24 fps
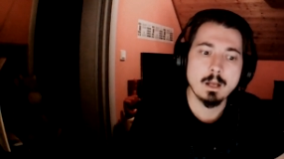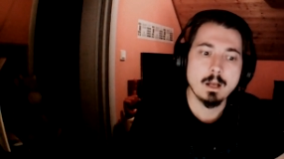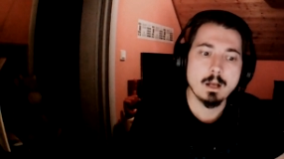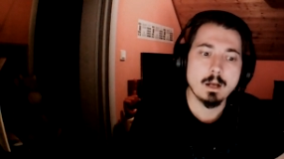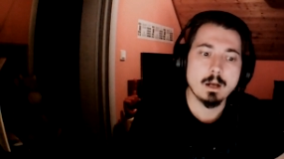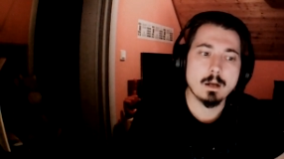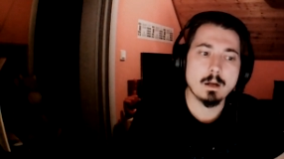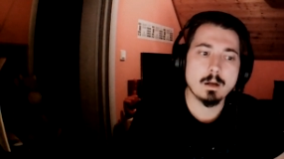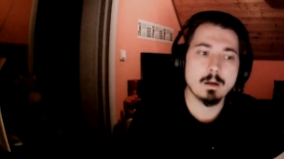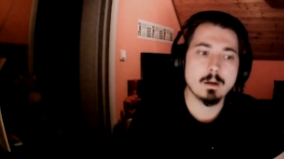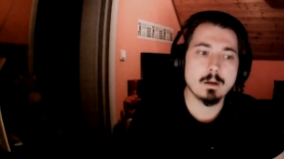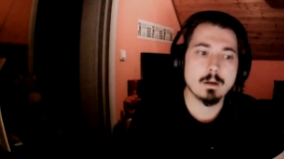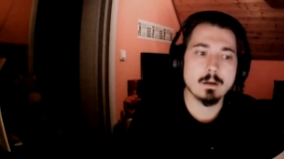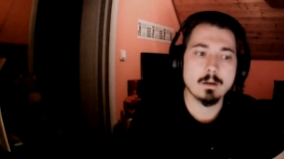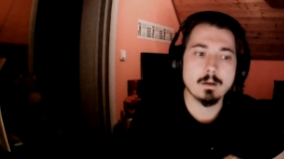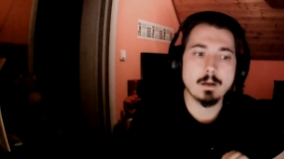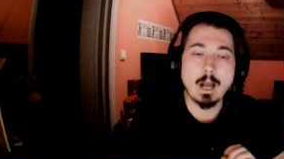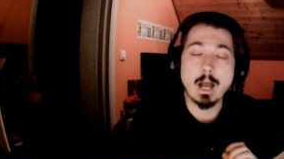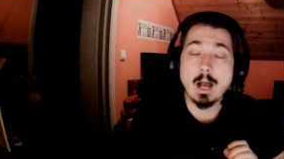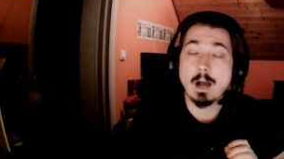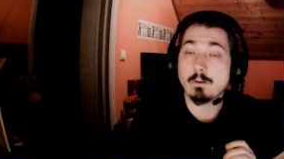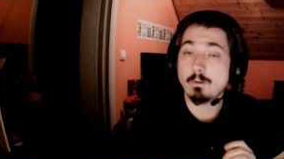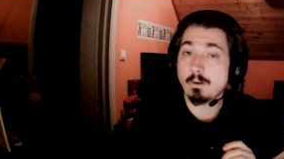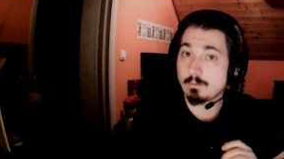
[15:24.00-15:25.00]

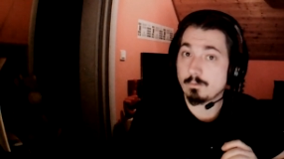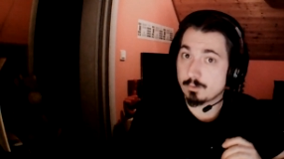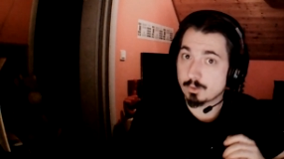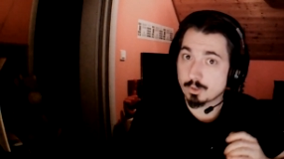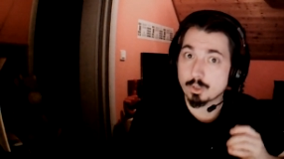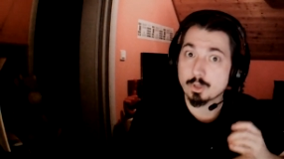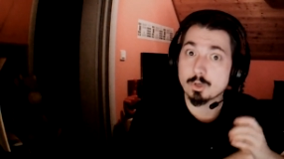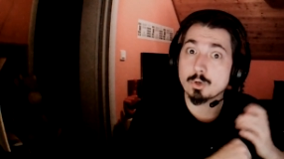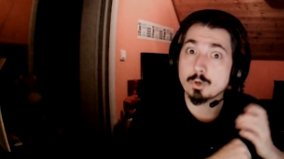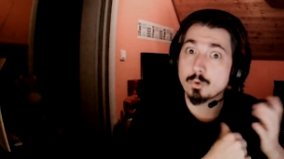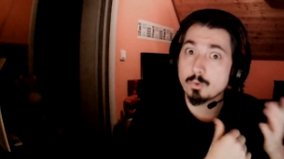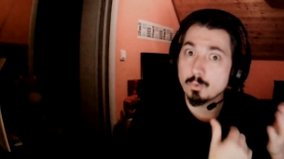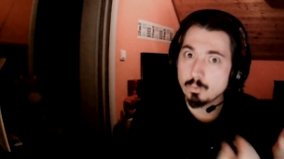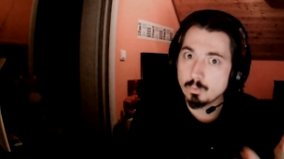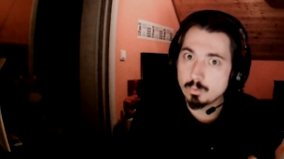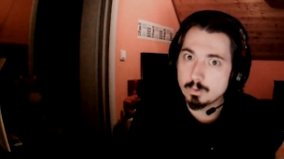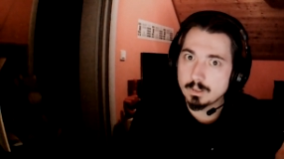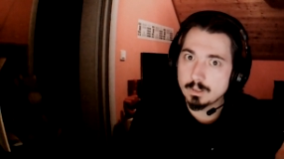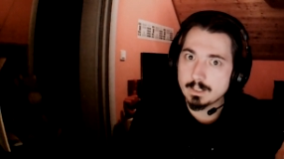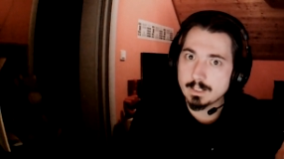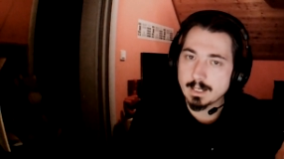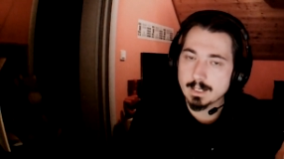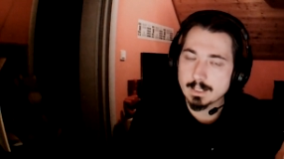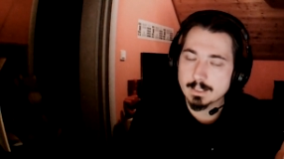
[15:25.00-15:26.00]
however
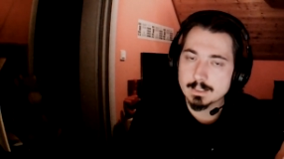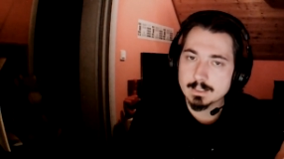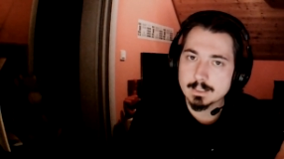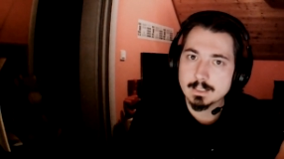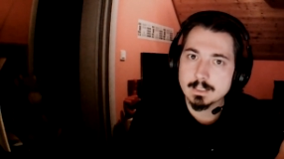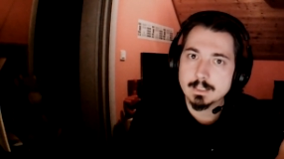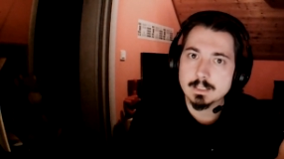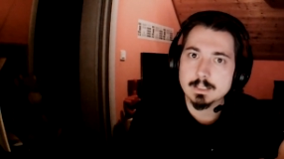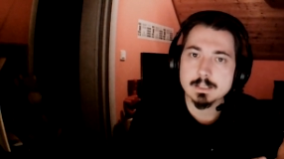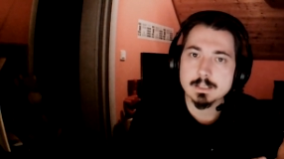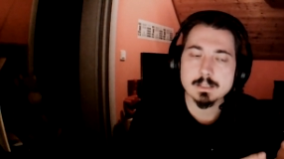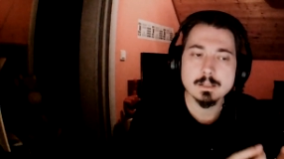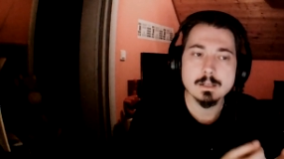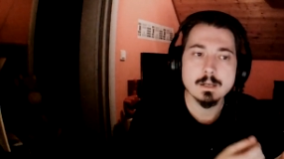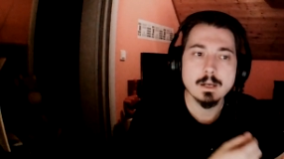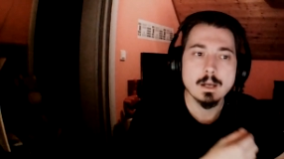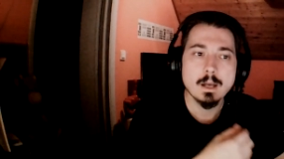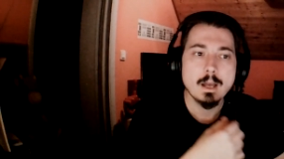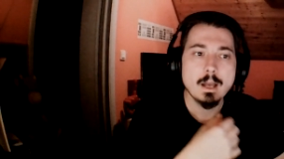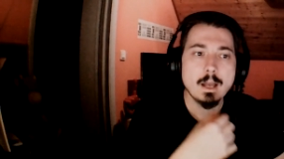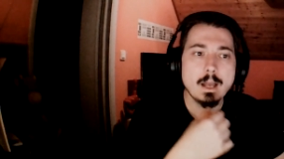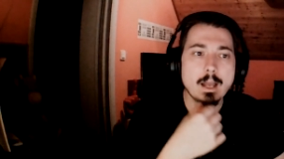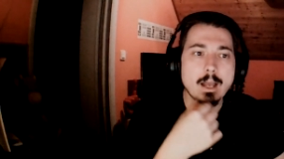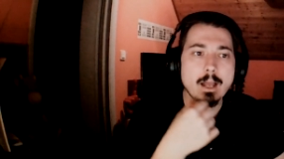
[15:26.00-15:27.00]
cruel that is,
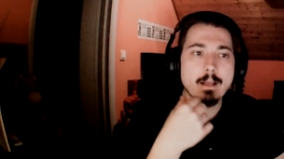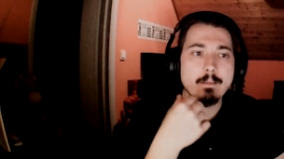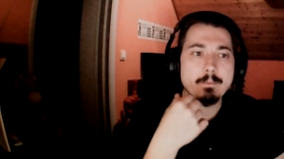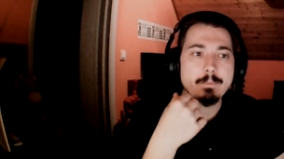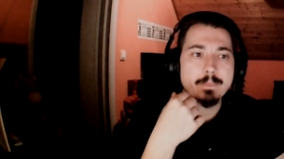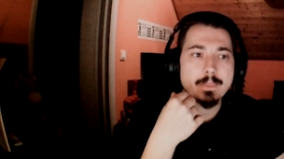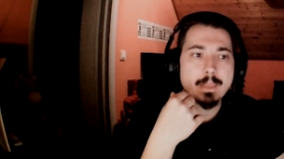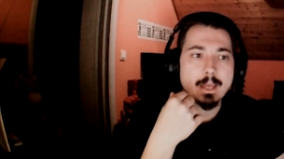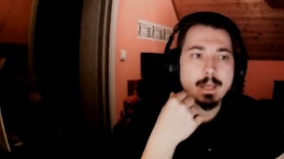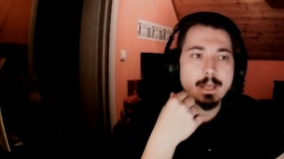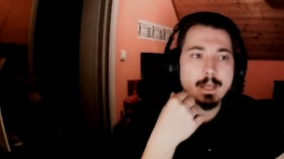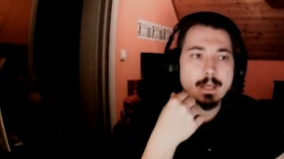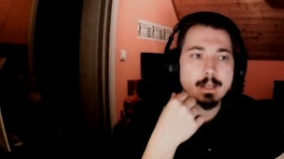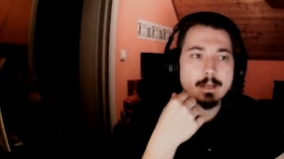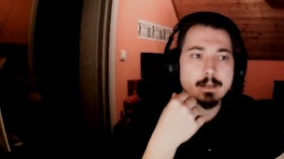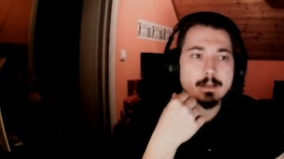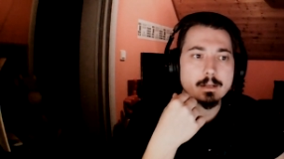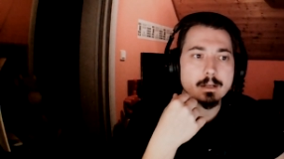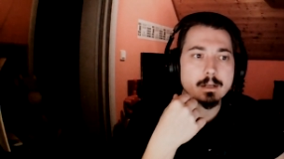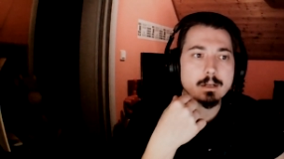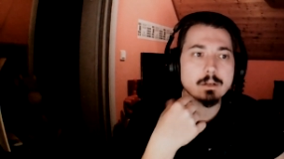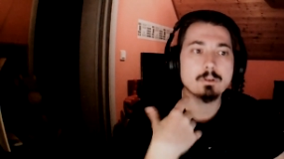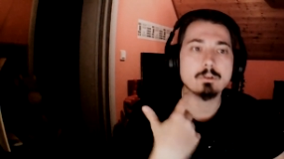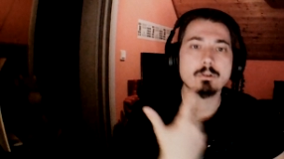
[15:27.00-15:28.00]
and then
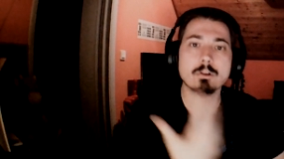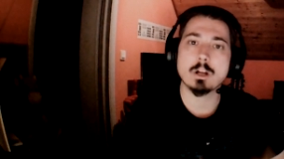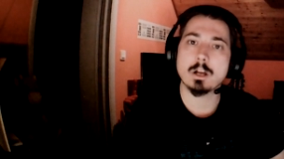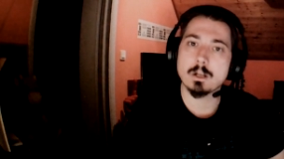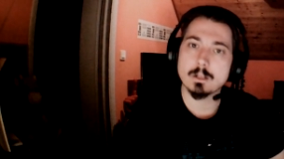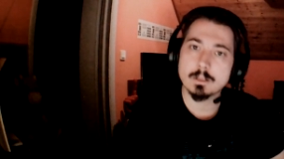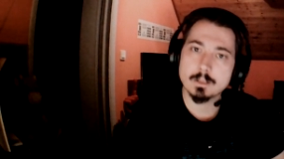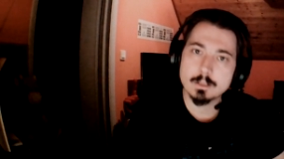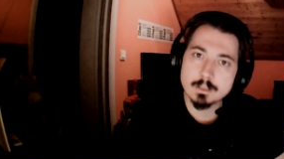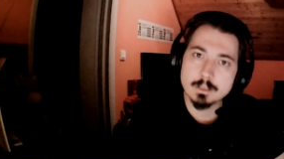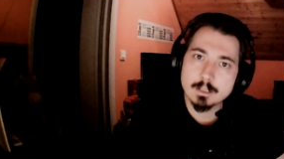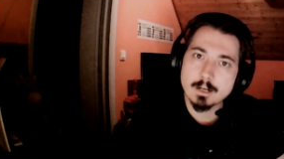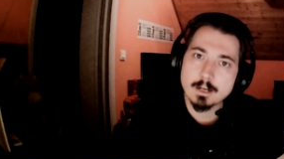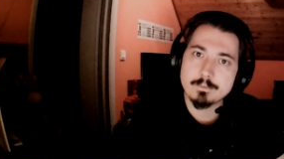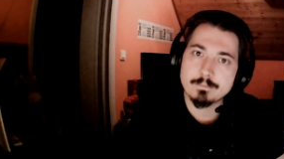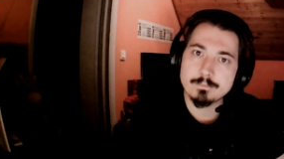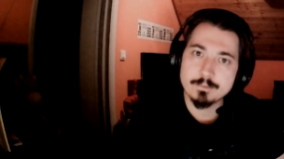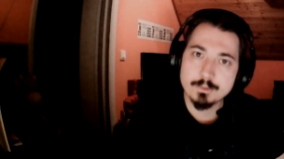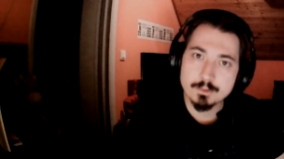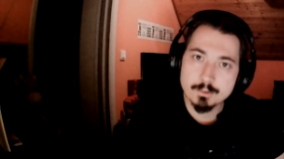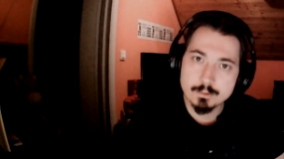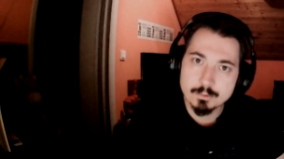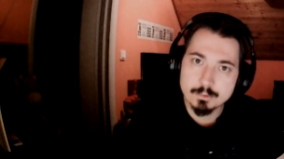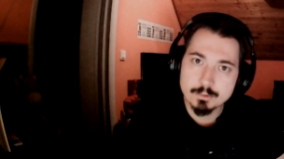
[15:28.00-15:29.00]
grant
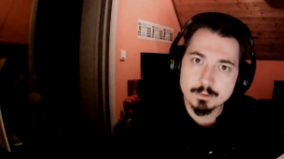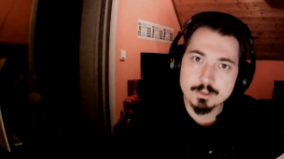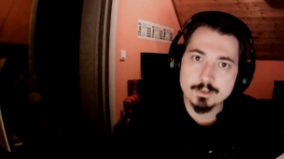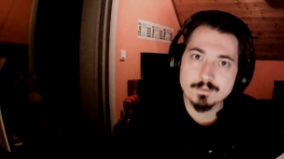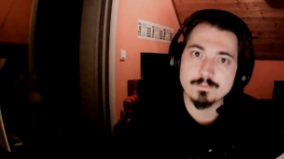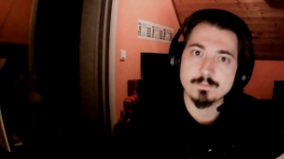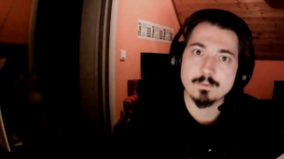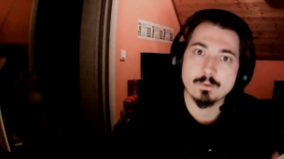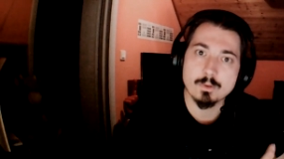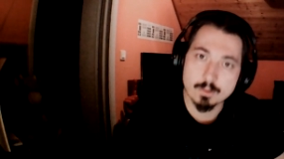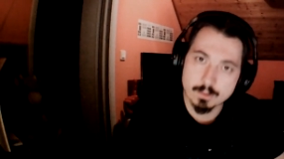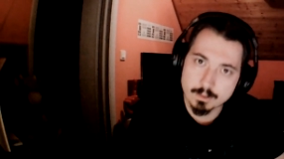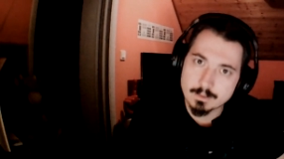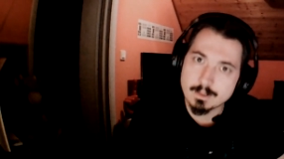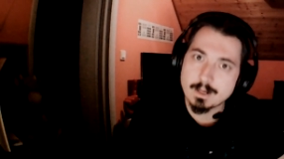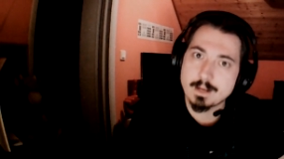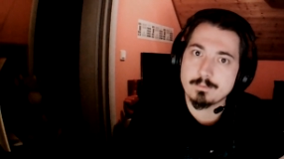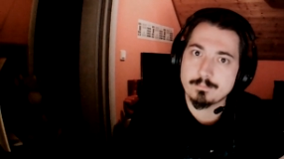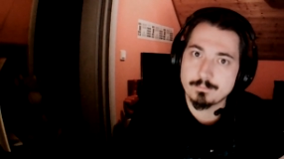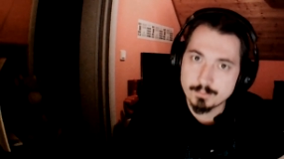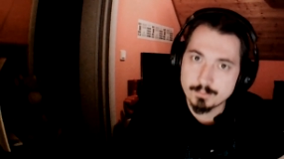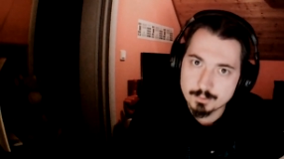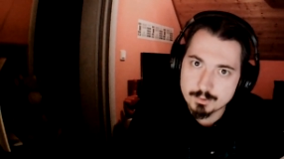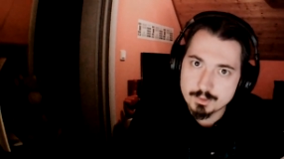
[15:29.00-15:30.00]
refuge for the
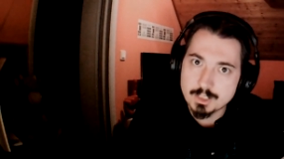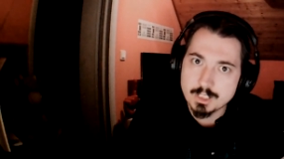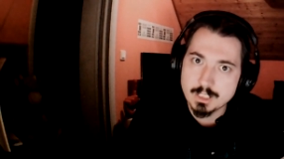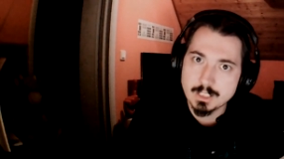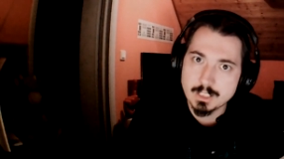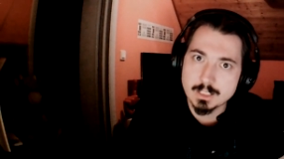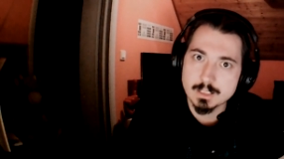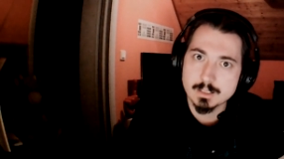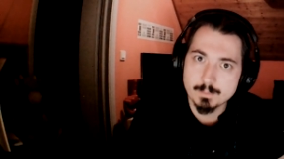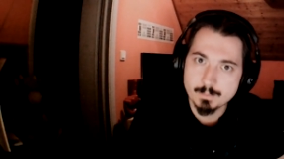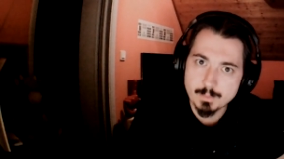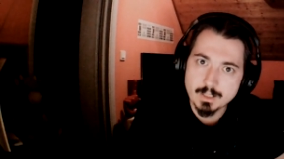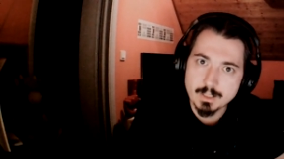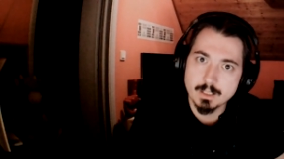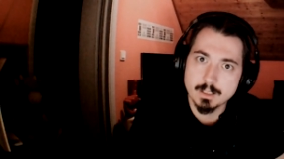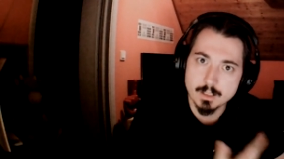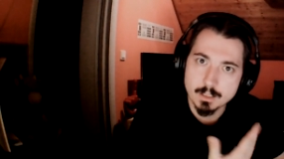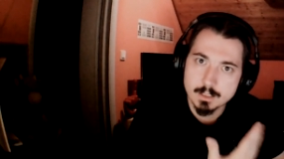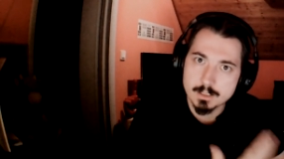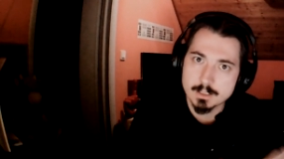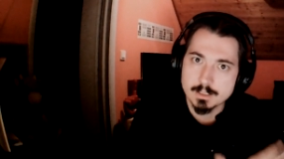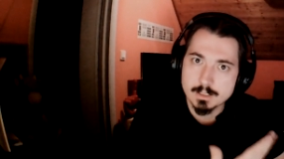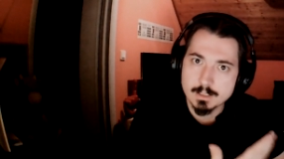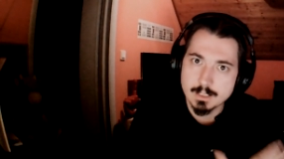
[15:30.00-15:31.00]
refugees,
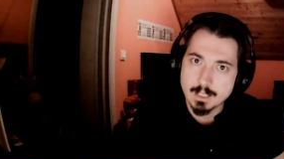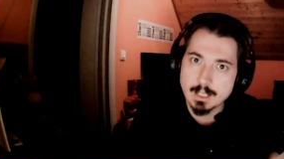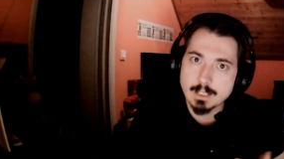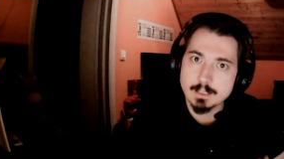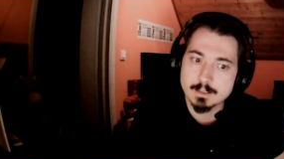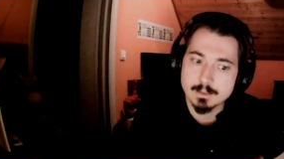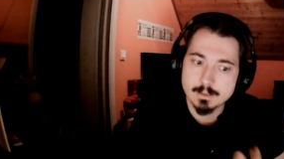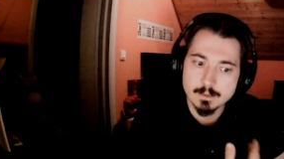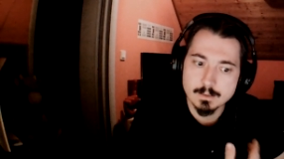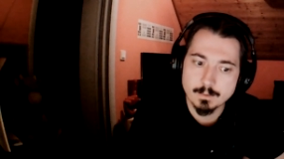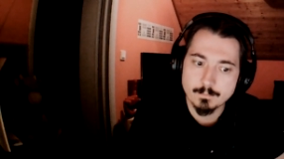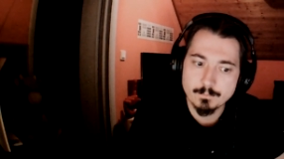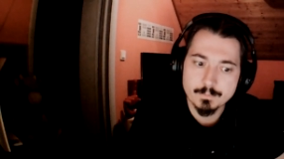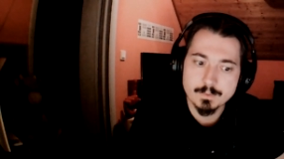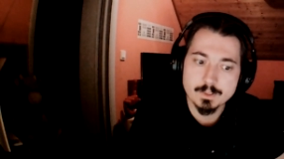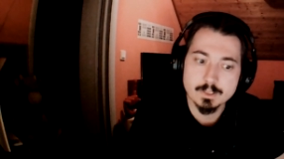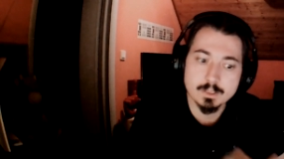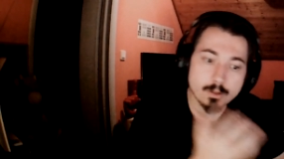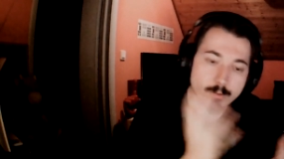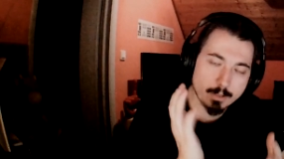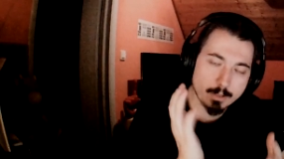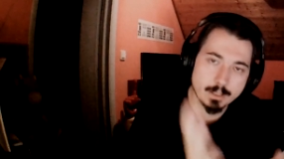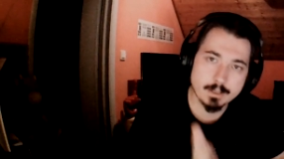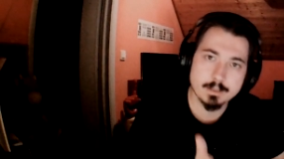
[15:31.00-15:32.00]
because that's
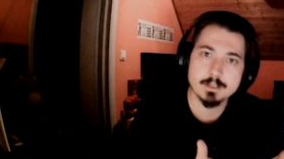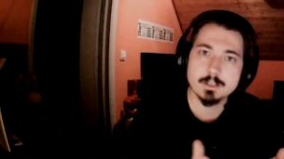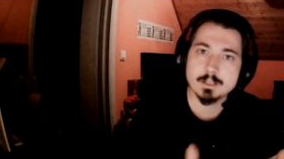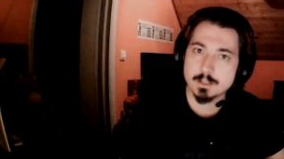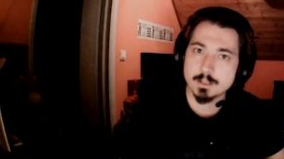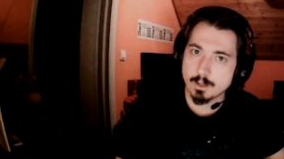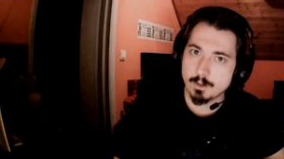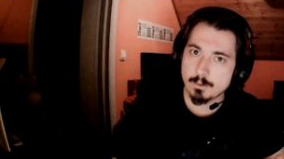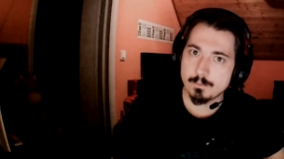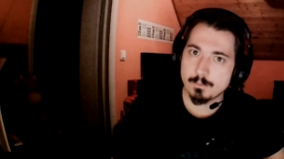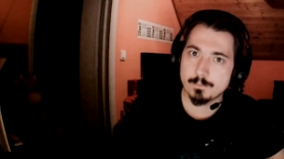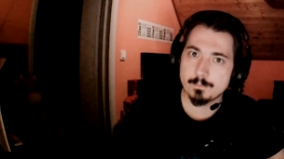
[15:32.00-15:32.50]
okay. So